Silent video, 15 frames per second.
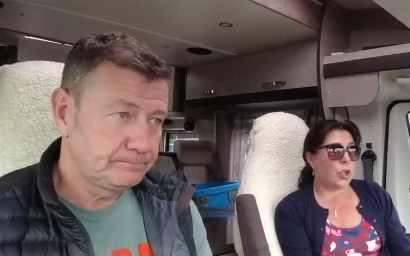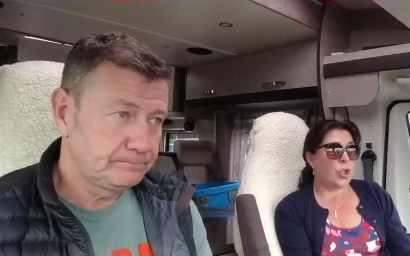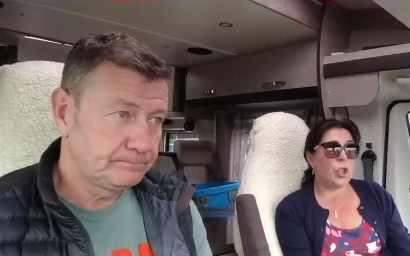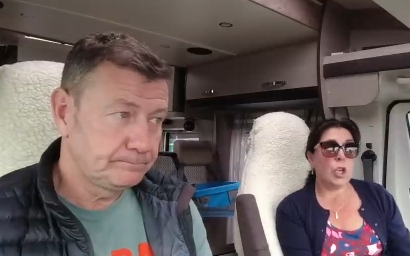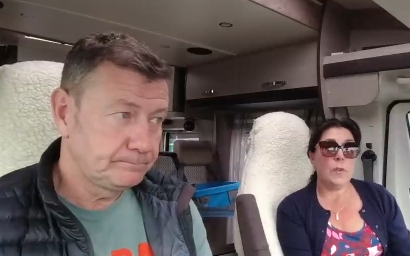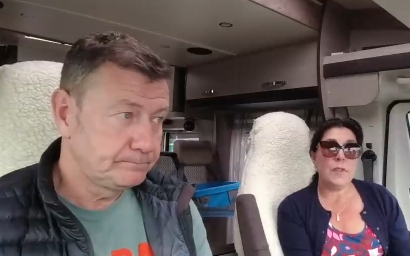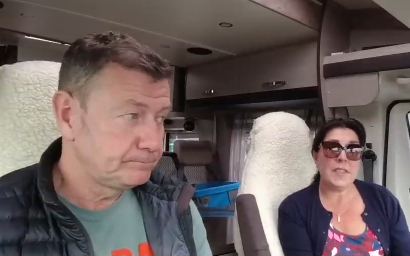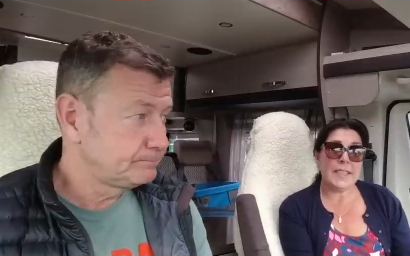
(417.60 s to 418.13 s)

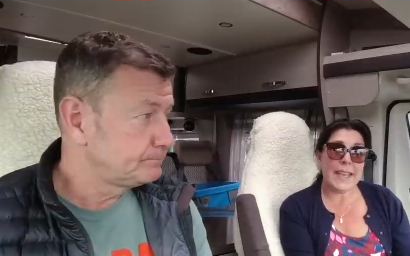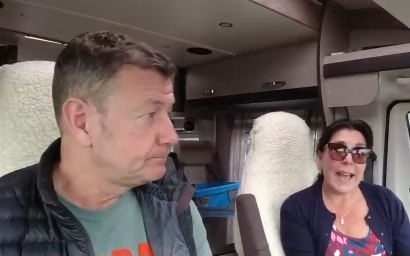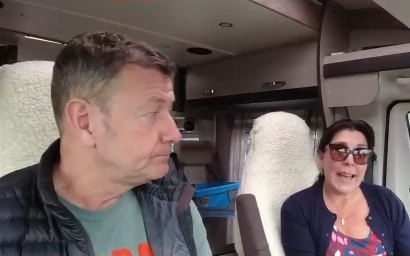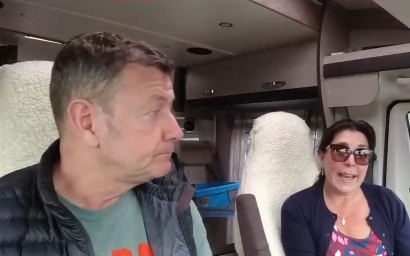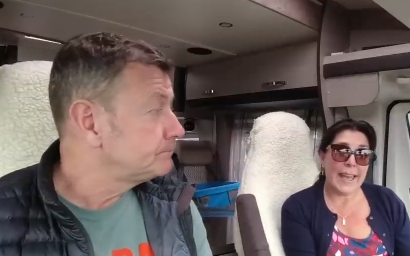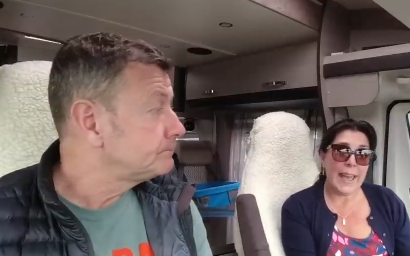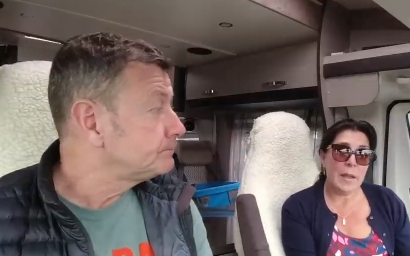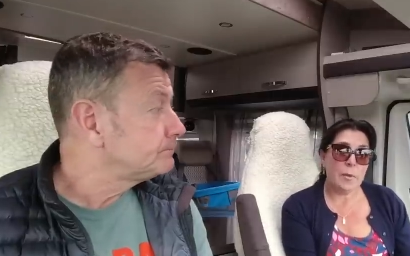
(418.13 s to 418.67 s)
Speaker 1: Dover to
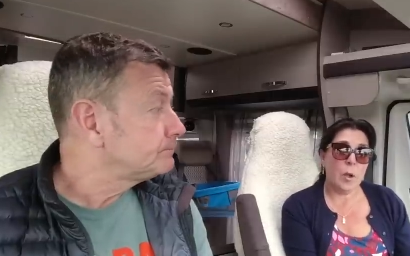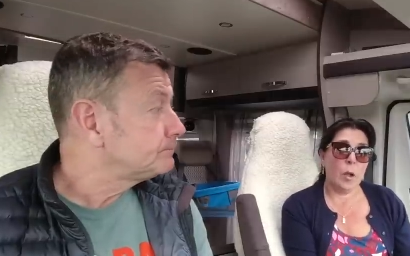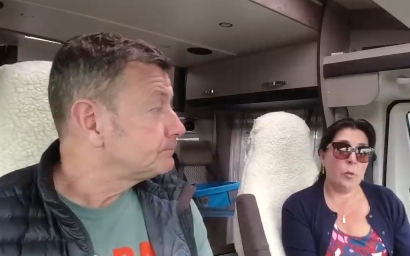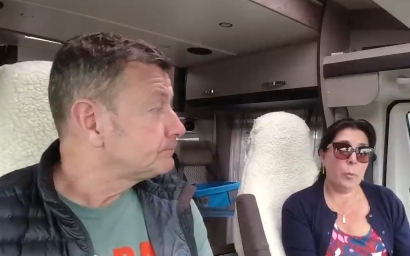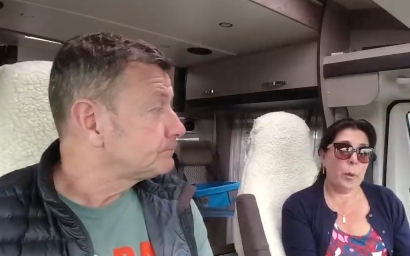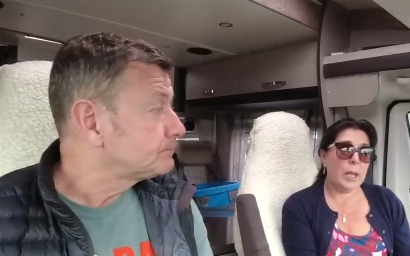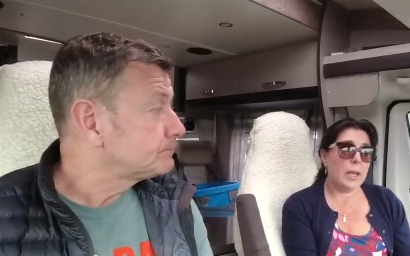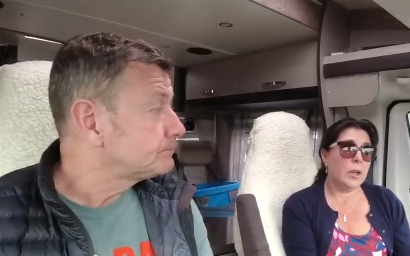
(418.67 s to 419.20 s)
Calais on
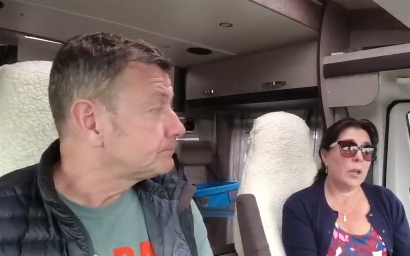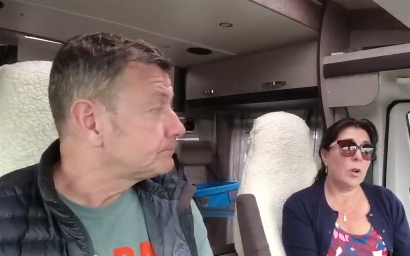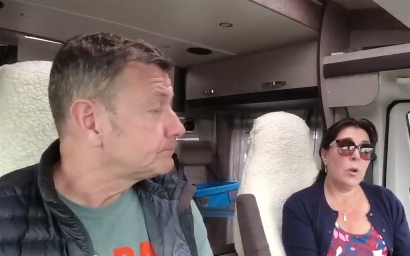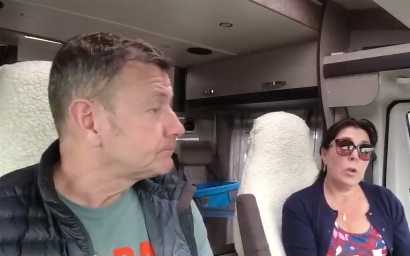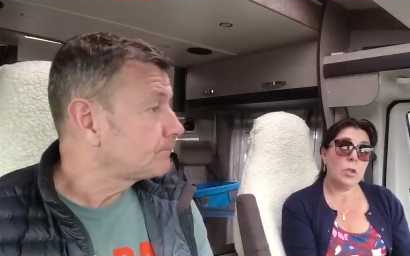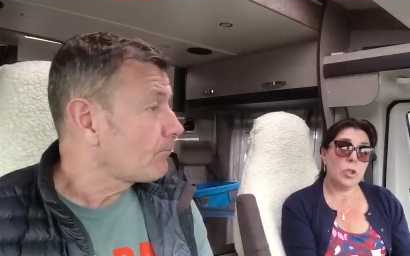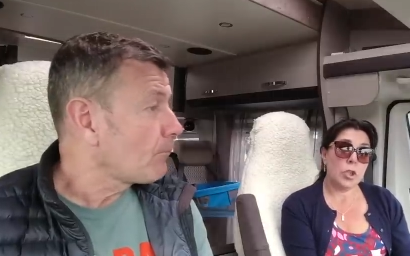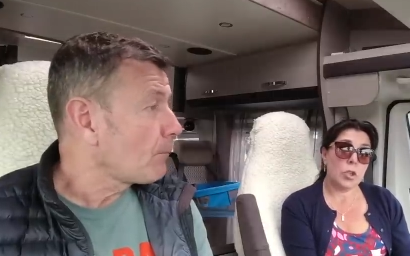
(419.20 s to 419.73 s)
P&O
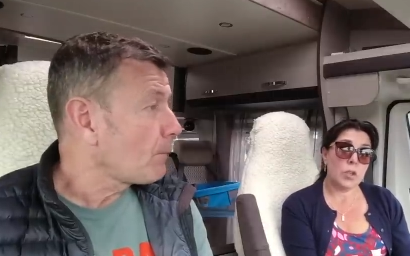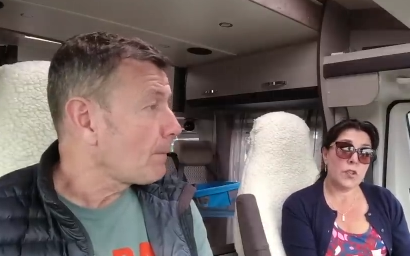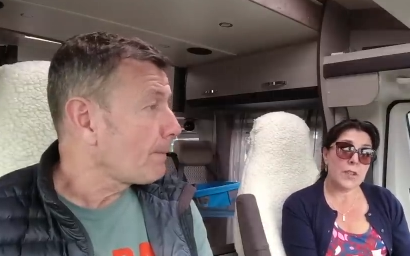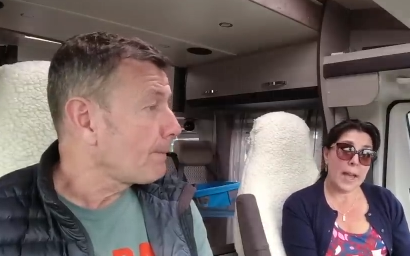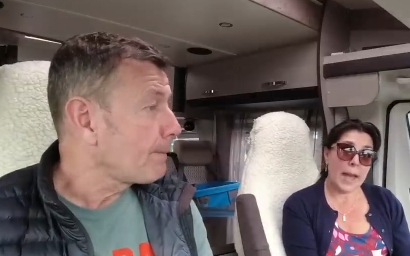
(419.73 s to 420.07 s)
does